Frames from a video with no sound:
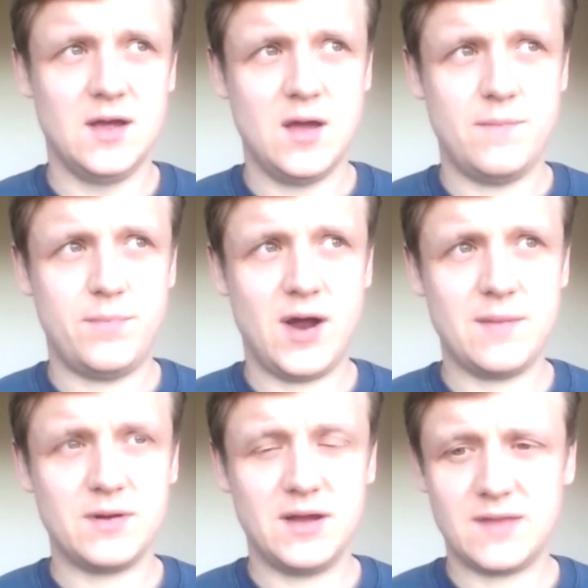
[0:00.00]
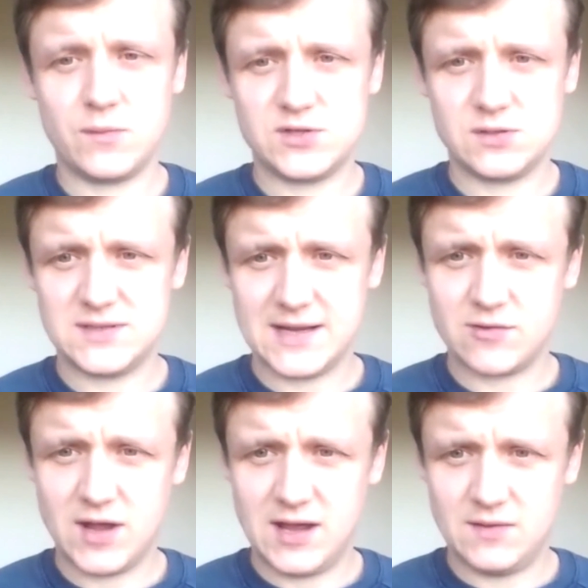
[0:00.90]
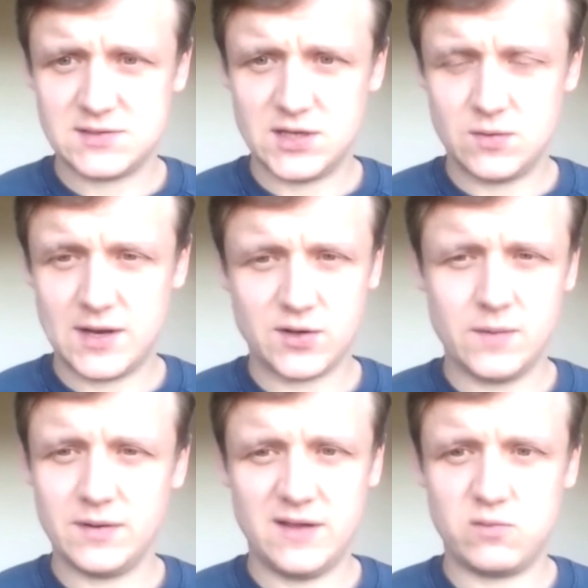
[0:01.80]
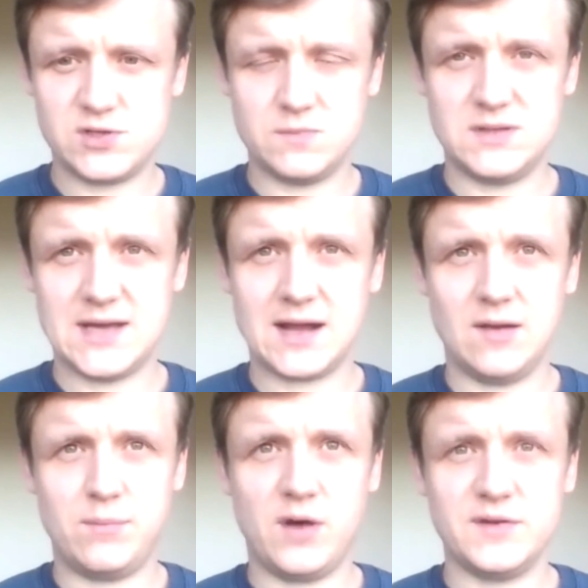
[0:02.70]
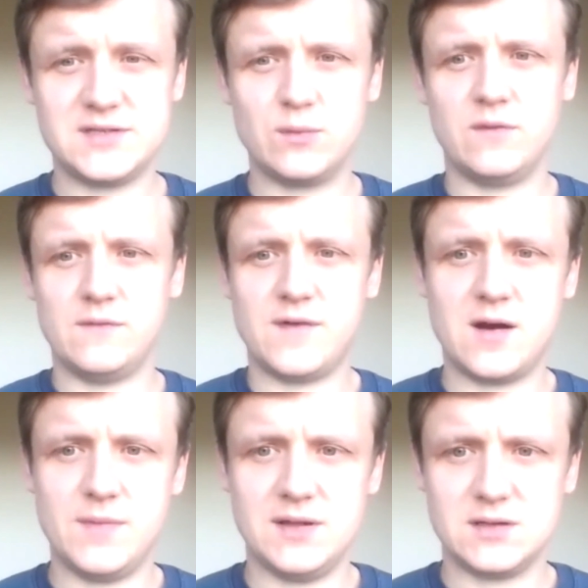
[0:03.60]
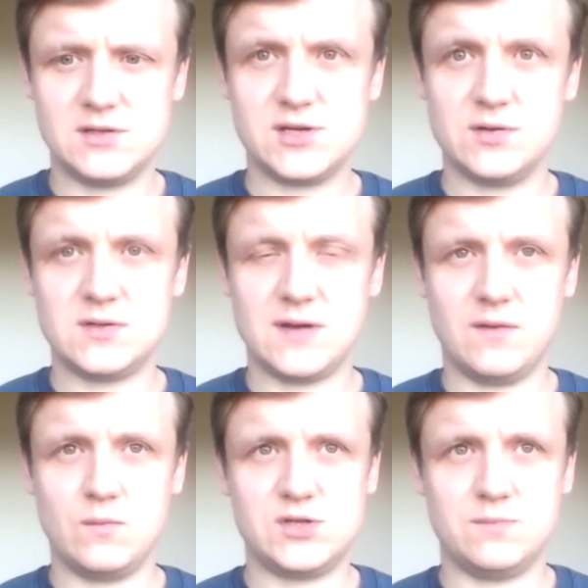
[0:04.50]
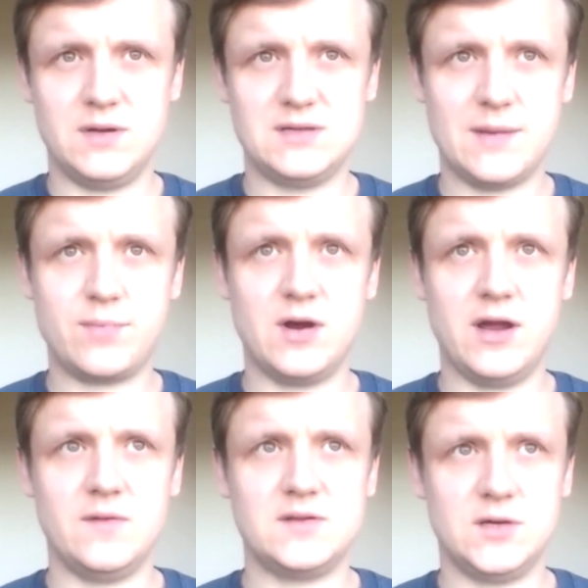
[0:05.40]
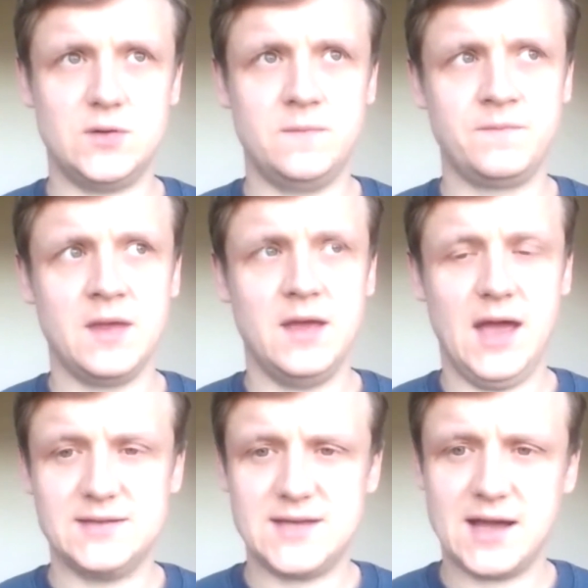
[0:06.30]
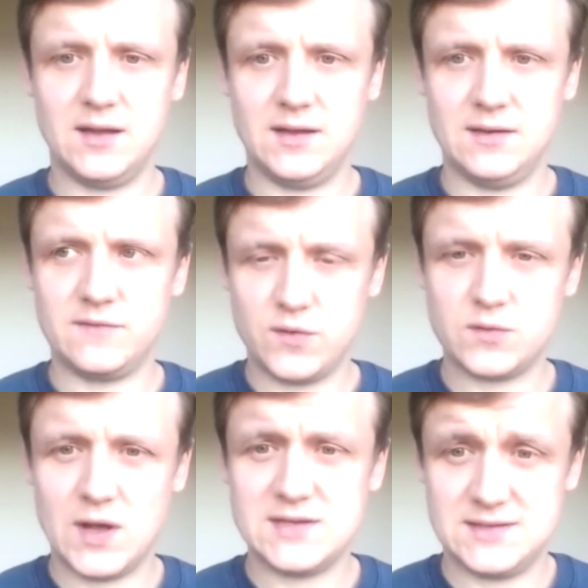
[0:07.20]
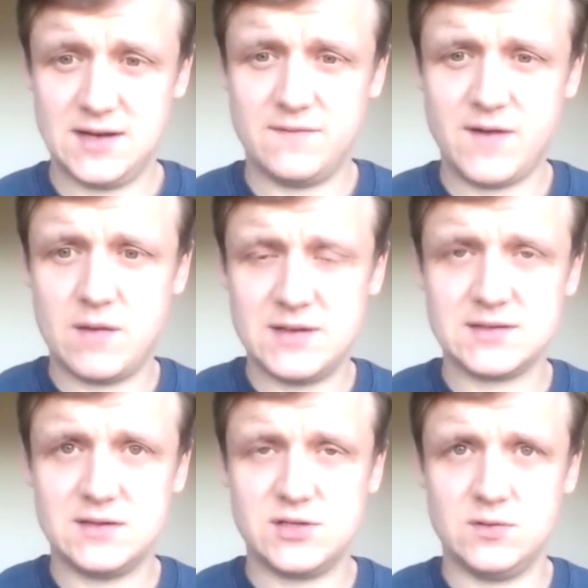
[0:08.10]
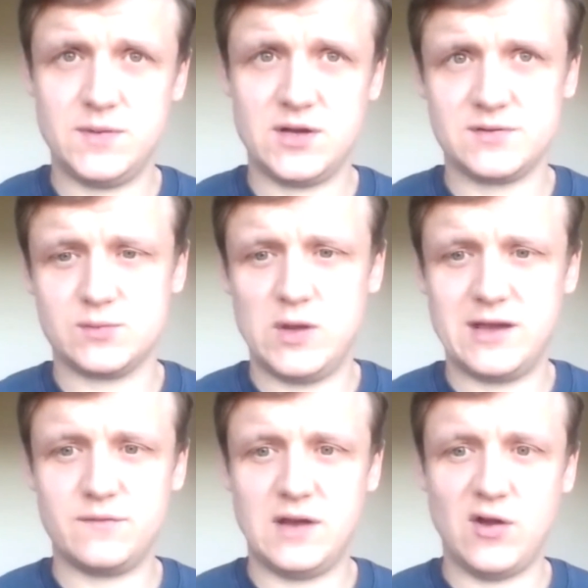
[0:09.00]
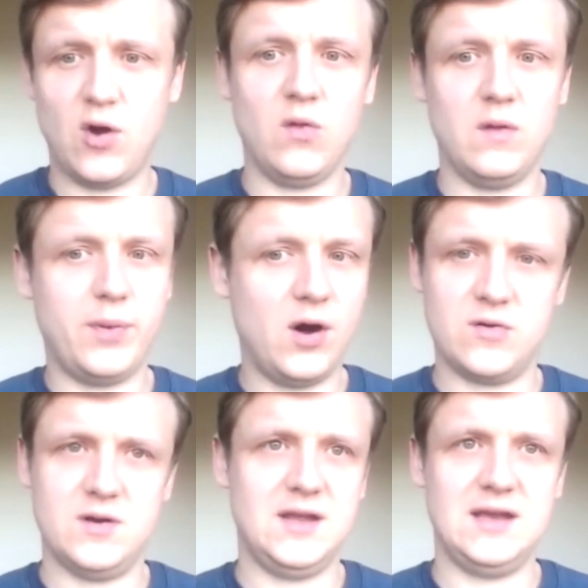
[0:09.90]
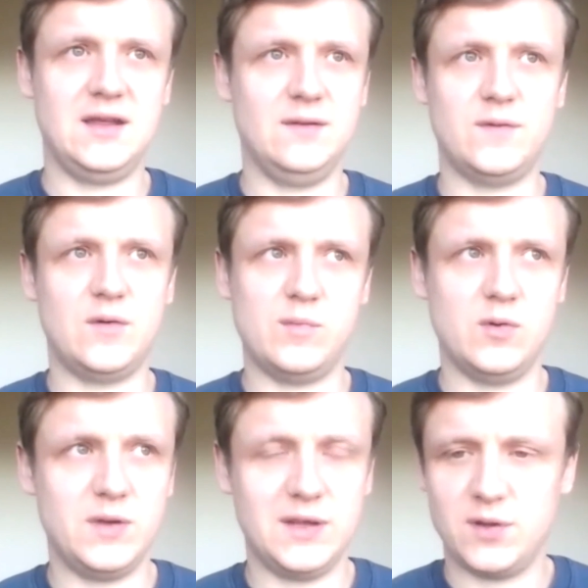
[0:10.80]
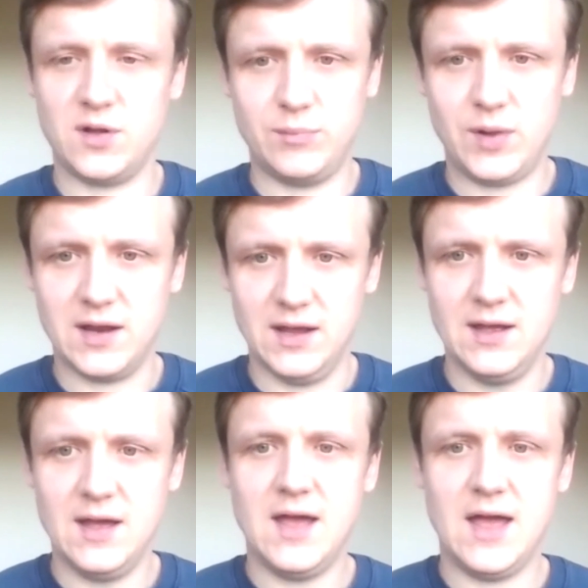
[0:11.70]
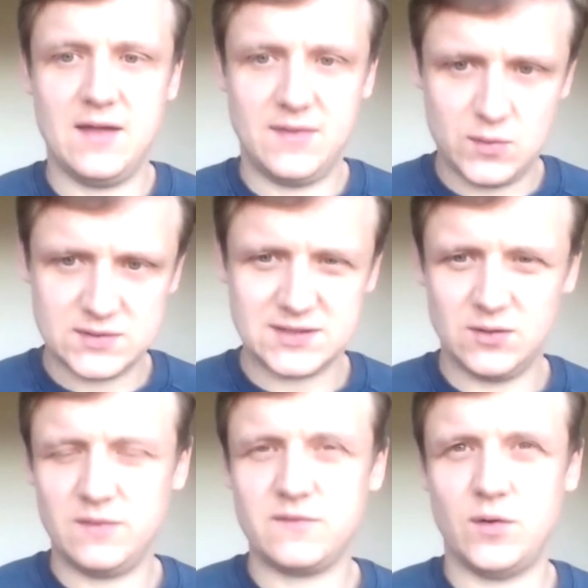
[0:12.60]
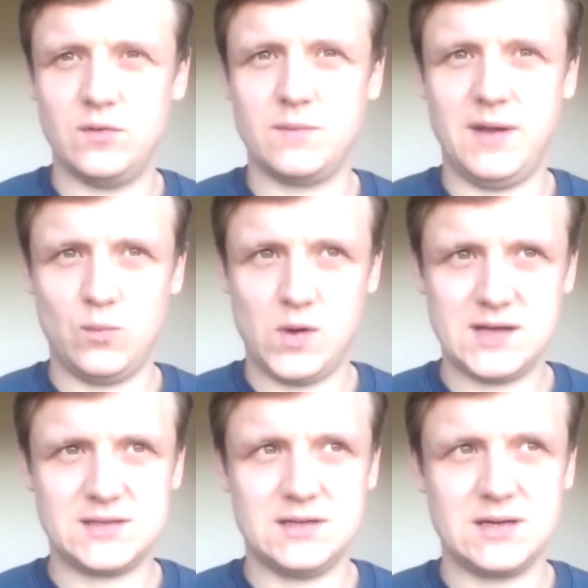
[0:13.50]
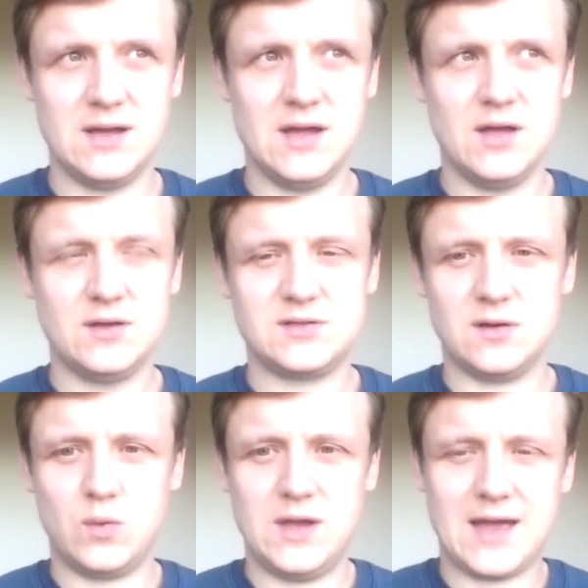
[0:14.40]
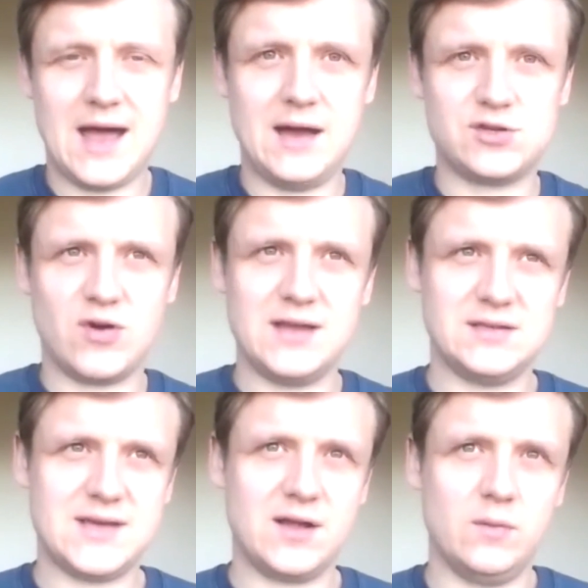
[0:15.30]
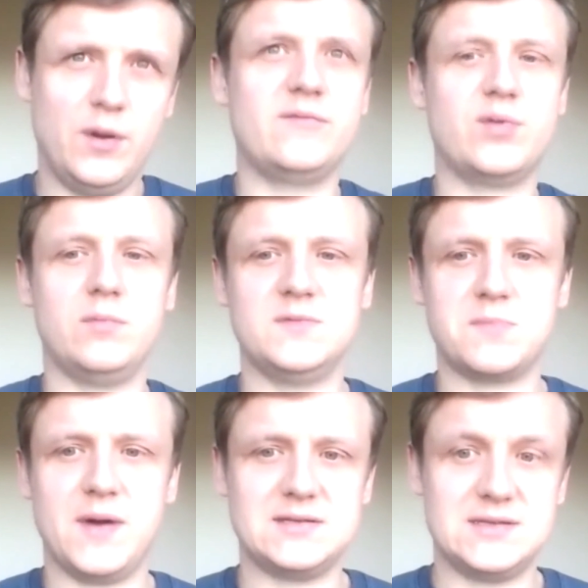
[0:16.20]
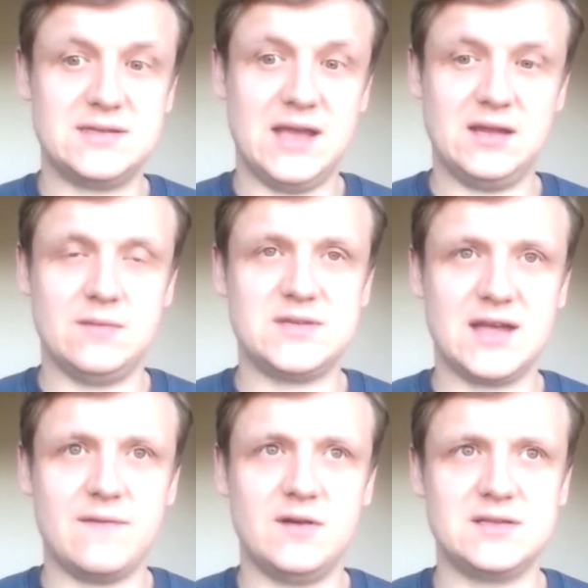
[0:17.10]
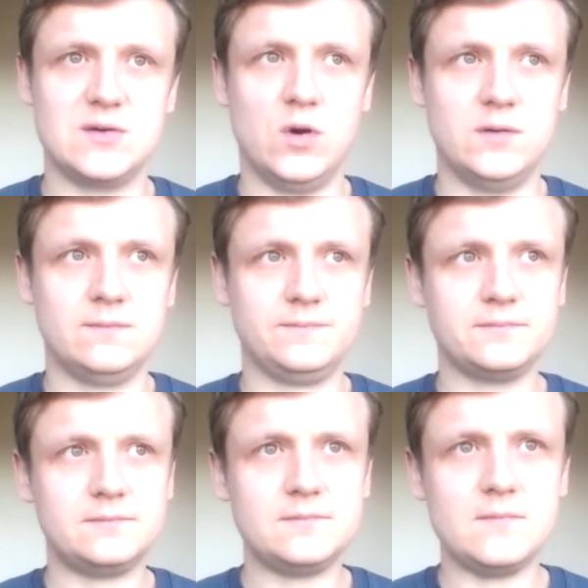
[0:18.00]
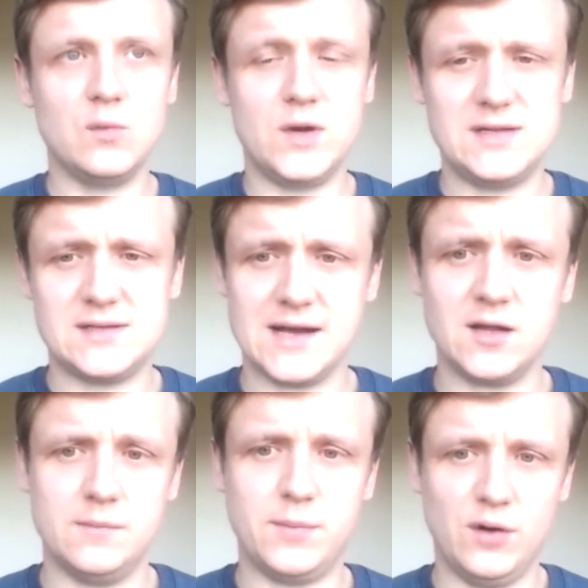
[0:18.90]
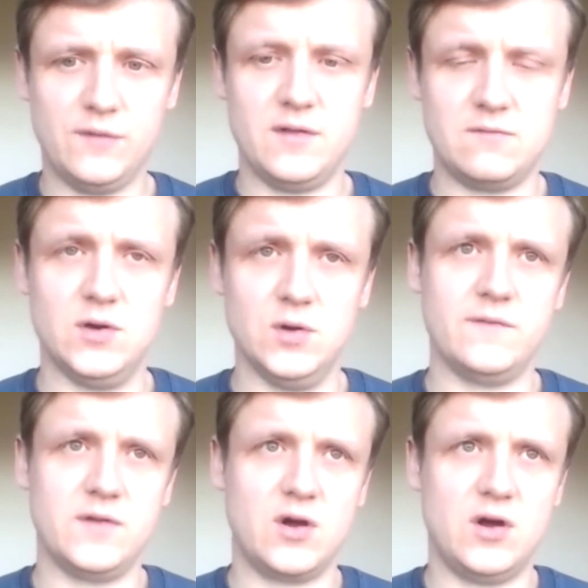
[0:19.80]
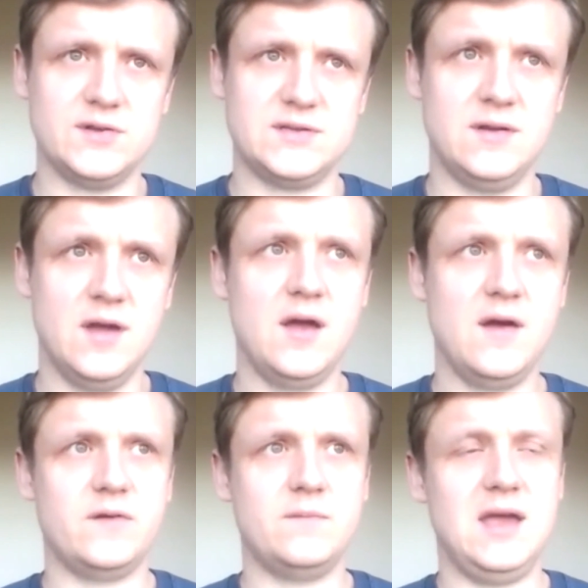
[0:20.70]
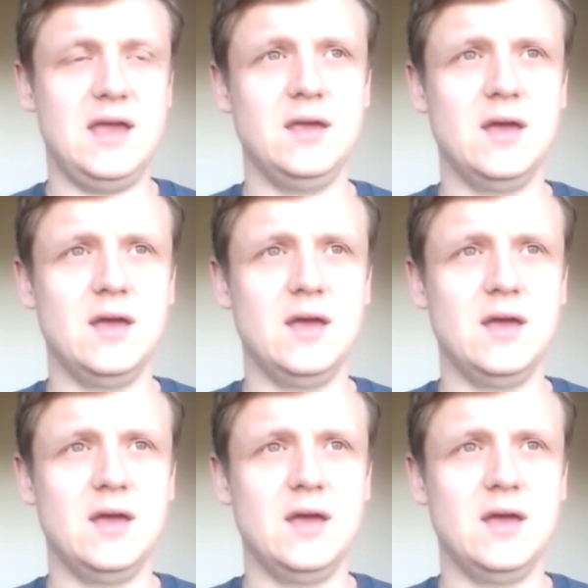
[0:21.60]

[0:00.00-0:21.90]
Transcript: But I believe that we should be segregating the two. I don't believe we should be tackling poverty with environmental issues. I think we should be separating the two and tackling food waste as an environmental issue, because we could feed all the poor and needy and vulnerable people on the planet, and there will still be food being wasted. Yes. So we can't try to tackle both problems by sustaining them together into one. We need to tackle them both at the root of the cause. And for me,